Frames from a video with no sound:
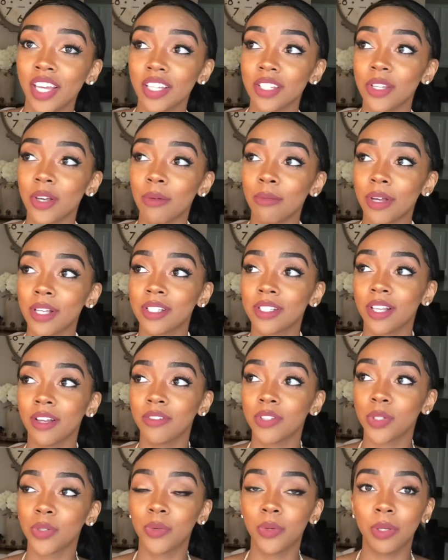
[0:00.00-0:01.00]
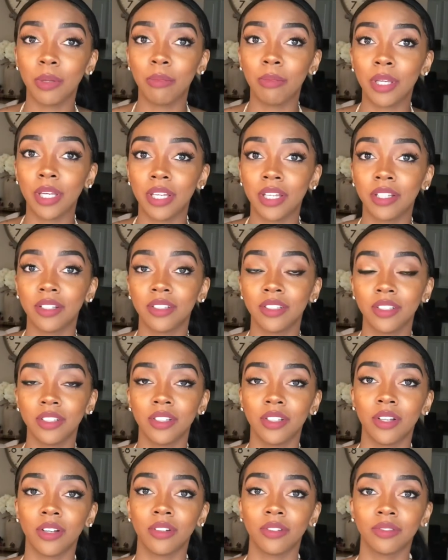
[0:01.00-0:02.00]
told myself to quit being, you
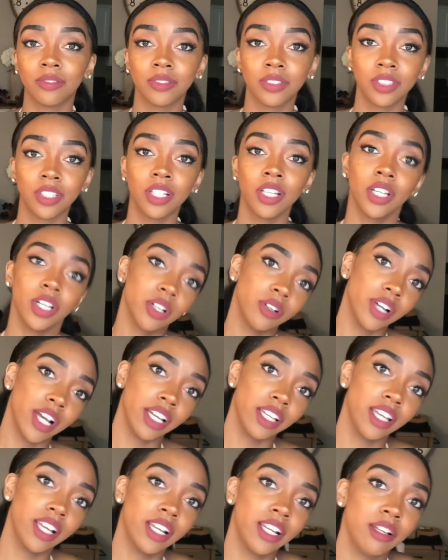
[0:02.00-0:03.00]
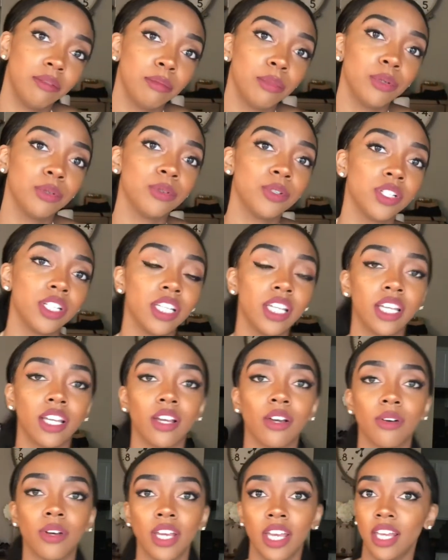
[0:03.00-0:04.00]
know, crackheaded and bougie and
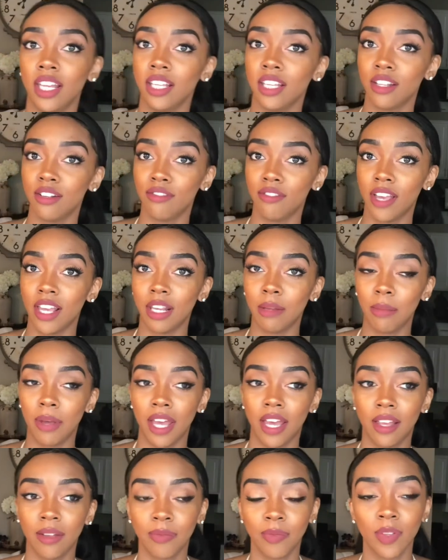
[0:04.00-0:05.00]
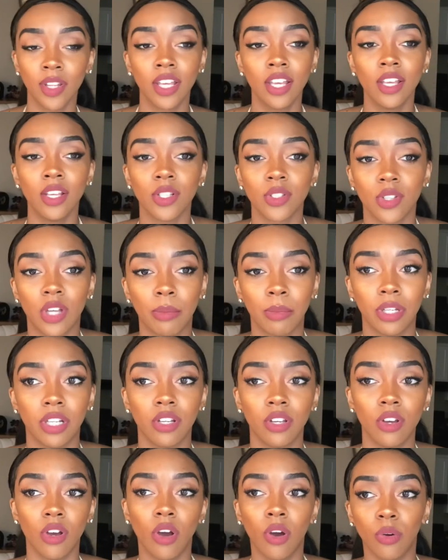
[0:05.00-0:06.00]
go ahead and get a fanny pack. So I'm
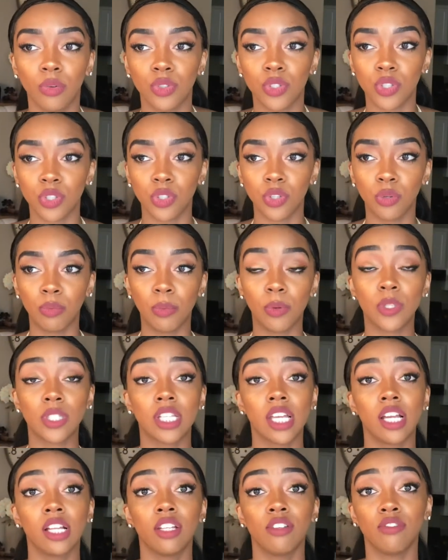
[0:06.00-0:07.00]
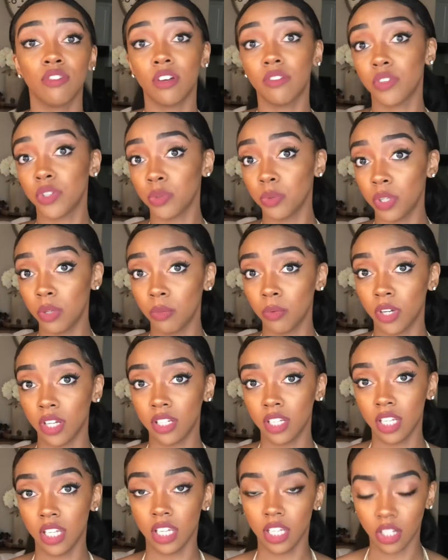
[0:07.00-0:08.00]
gonna go to most likely Forever 21
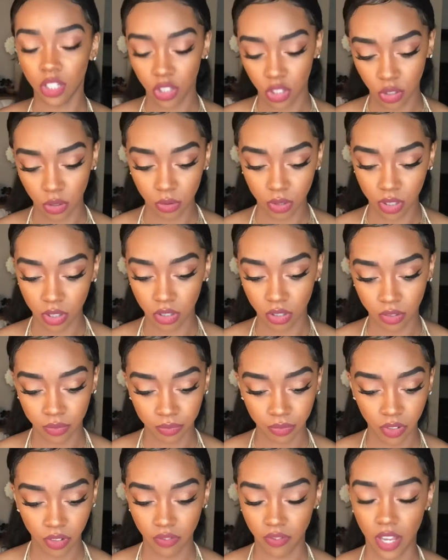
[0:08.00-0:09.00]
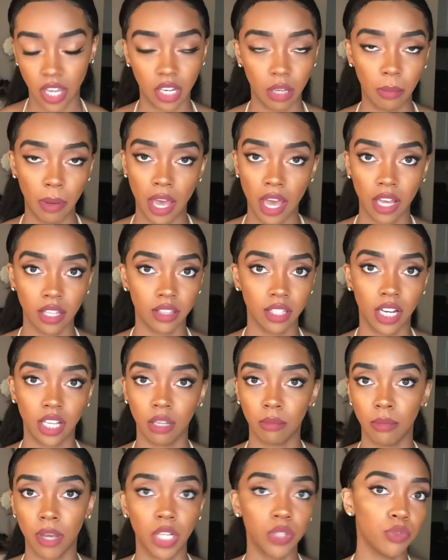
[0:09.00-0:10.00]
and get a cute little fanny pack that I
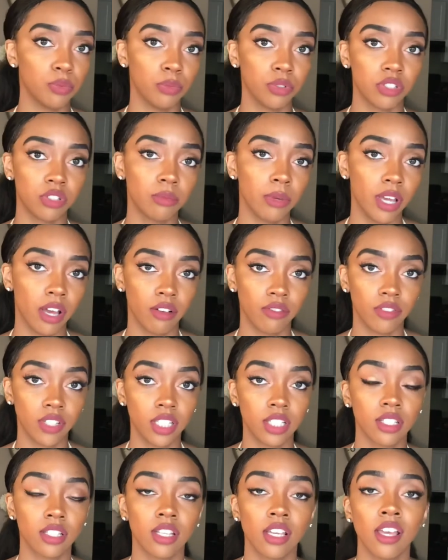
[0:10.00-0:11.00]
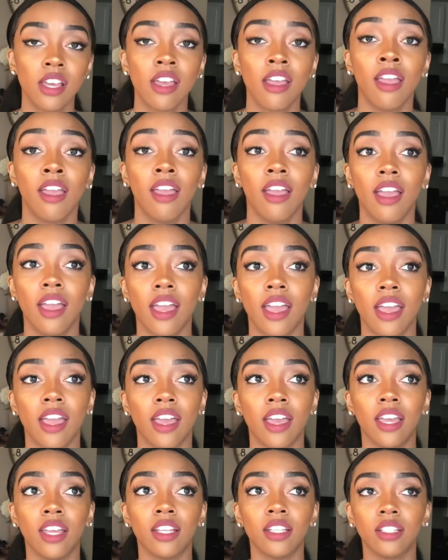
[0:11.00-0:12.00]
can match with most of my outfits.
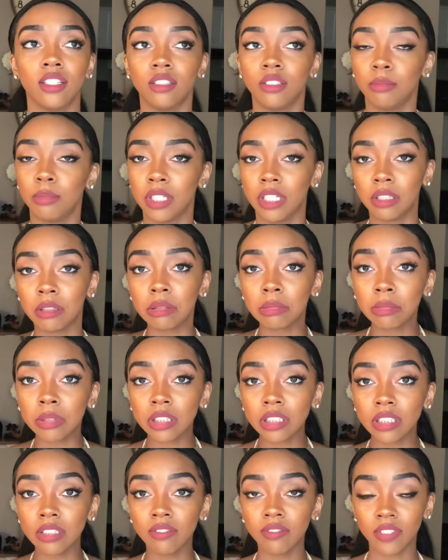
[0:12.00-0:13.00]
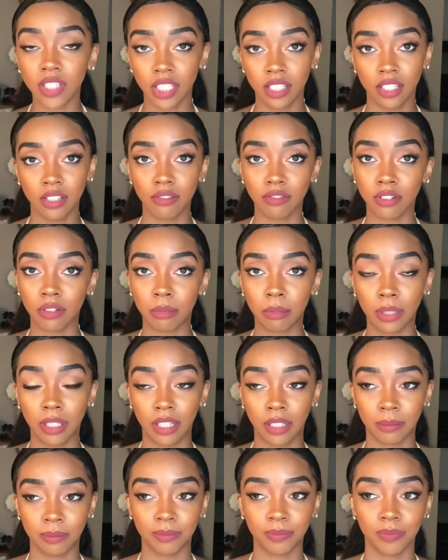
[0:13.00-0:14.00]
And it'll be a little more convenient for
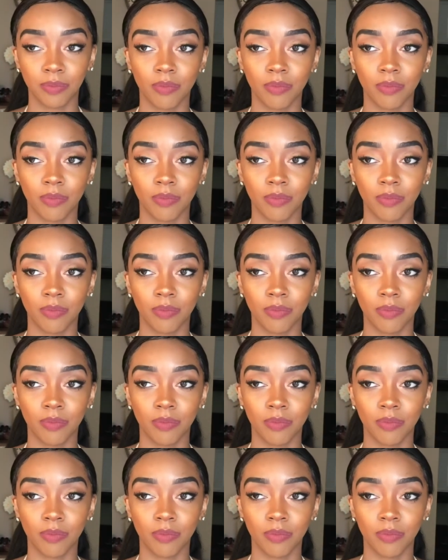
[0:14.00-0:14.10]
me.